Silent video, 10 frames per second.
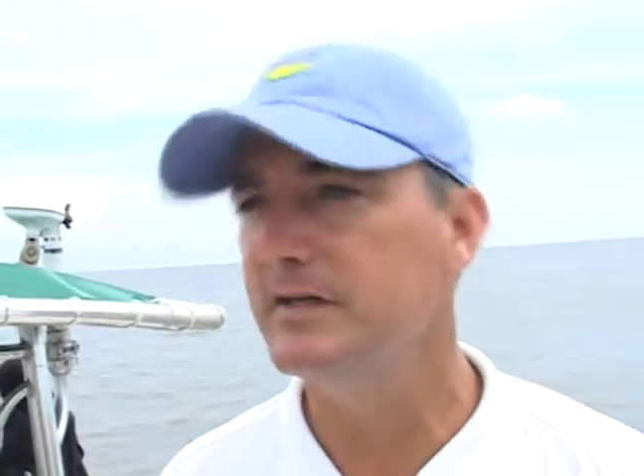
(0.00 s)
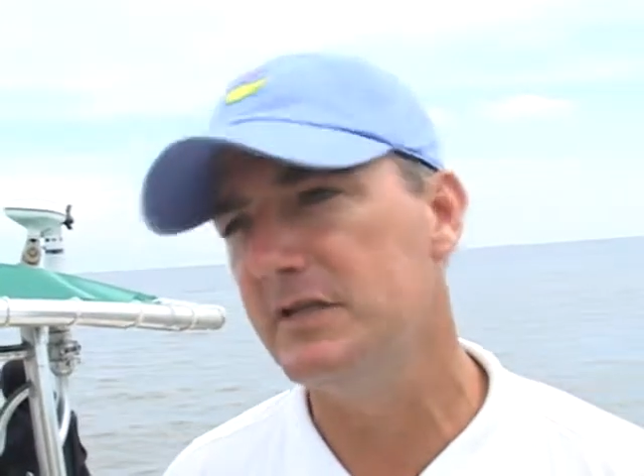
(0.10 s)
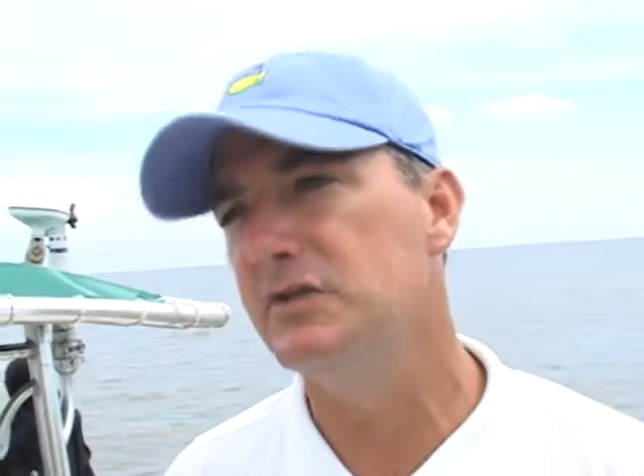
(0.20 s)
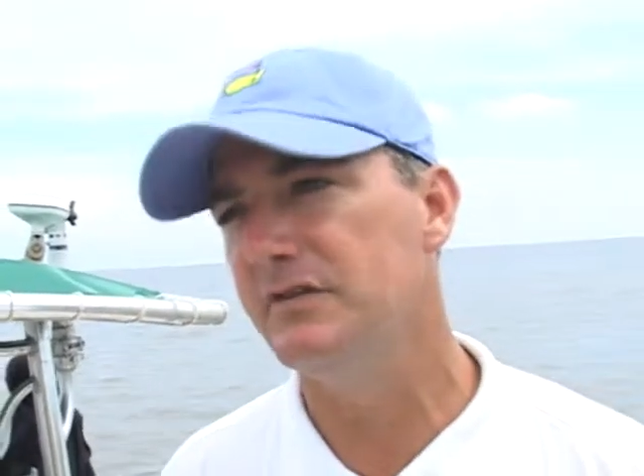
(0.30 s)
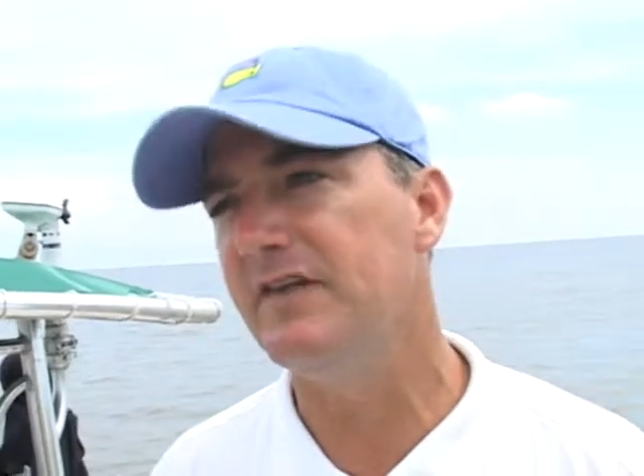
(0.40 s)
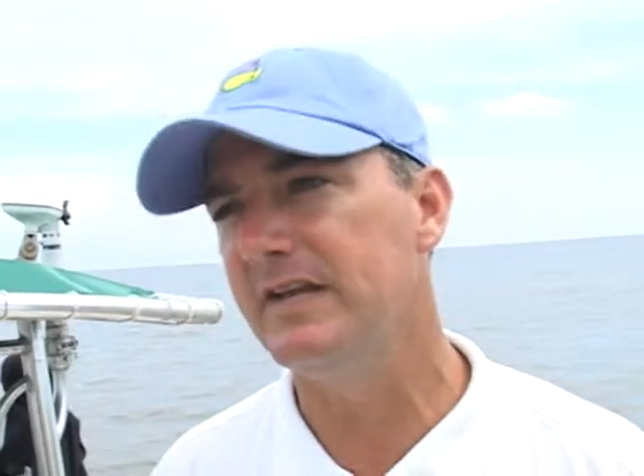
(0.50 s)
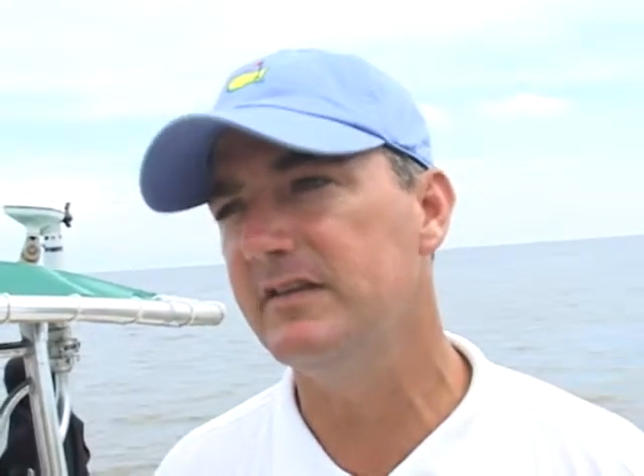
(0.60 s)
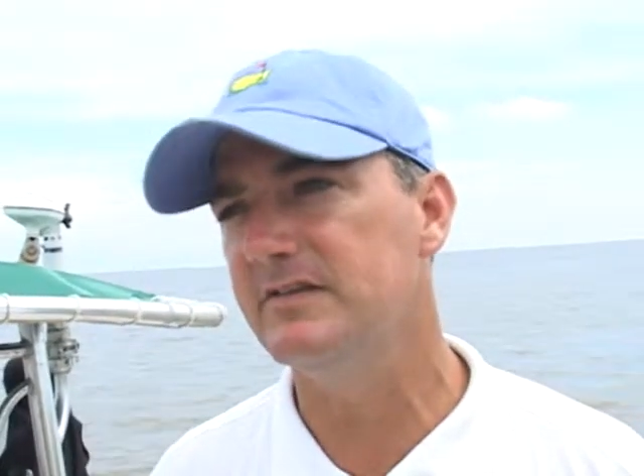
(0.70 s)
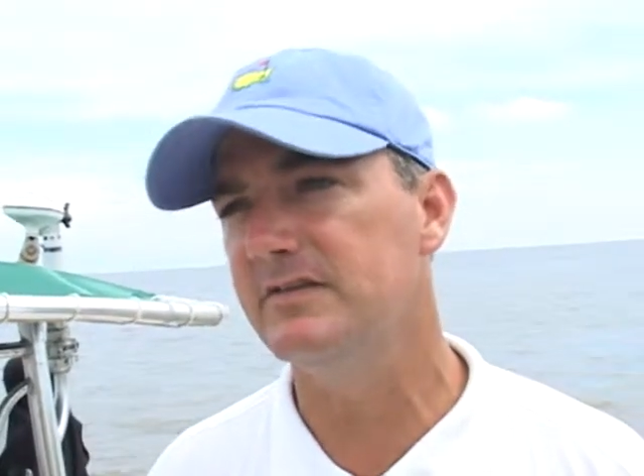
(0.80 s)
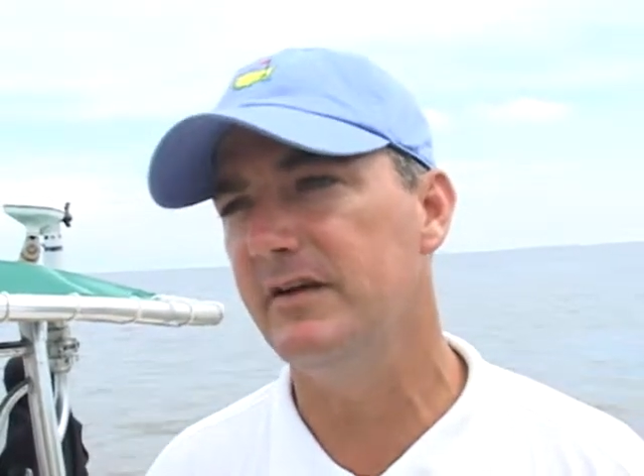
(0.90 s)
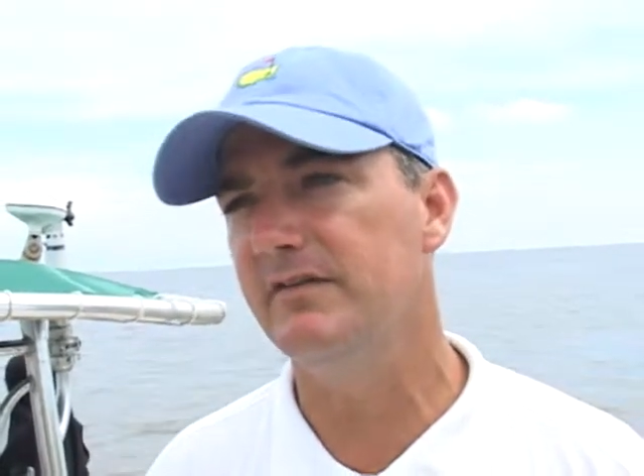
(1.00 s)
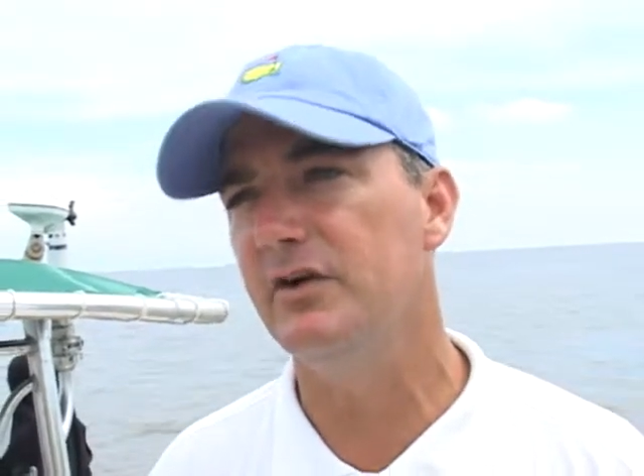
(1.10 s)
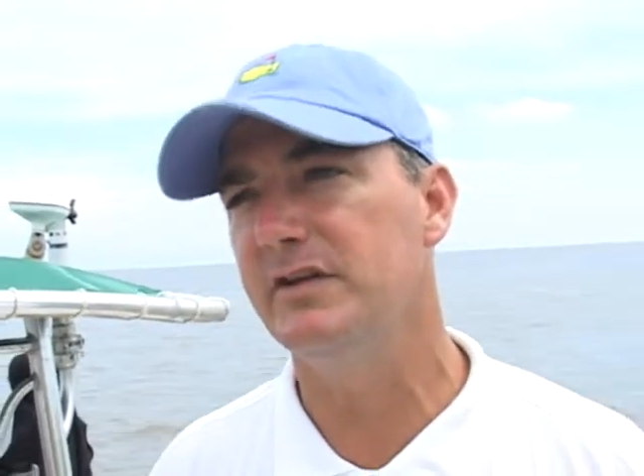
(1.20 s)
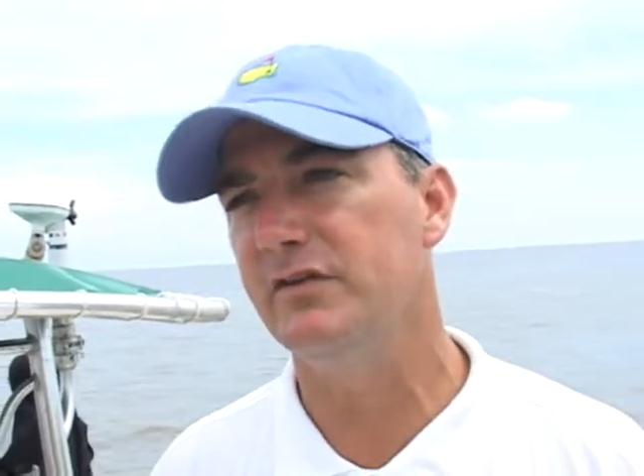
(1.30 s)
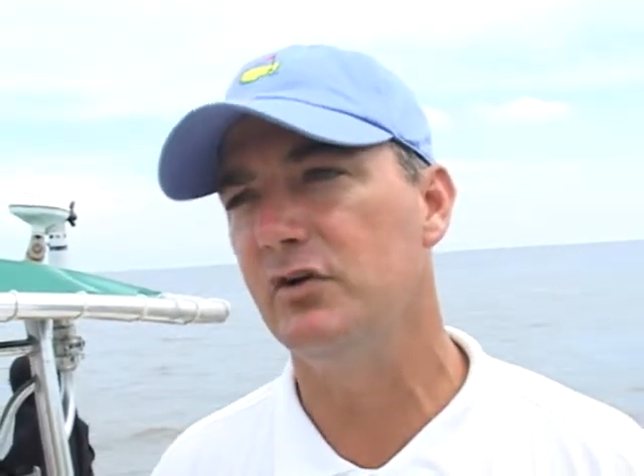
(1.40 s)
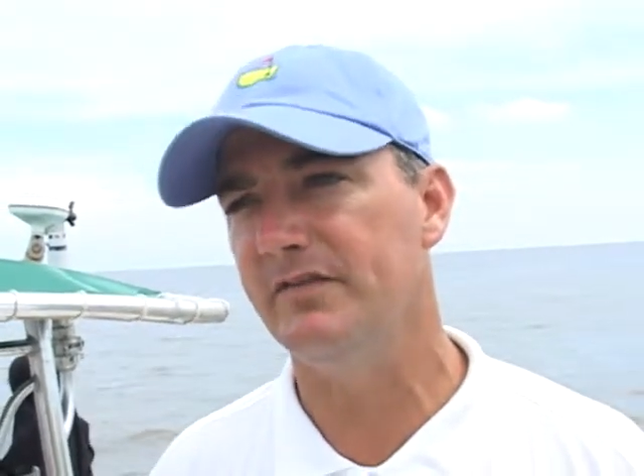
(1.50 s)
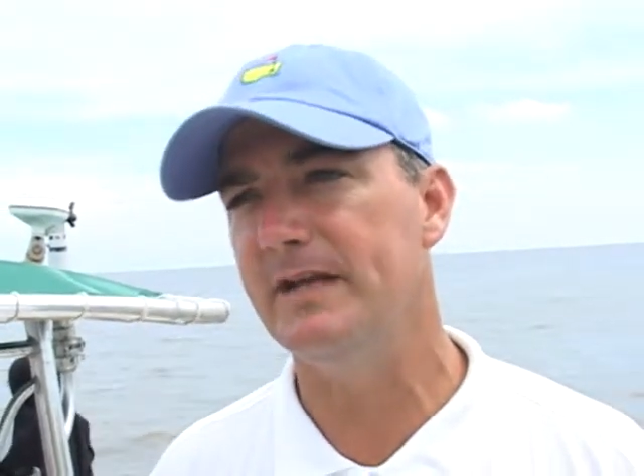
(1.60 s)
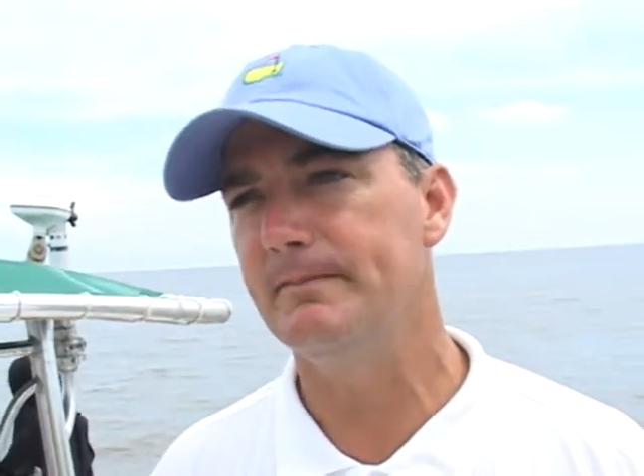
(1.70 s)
continue to fight this very difficult fight.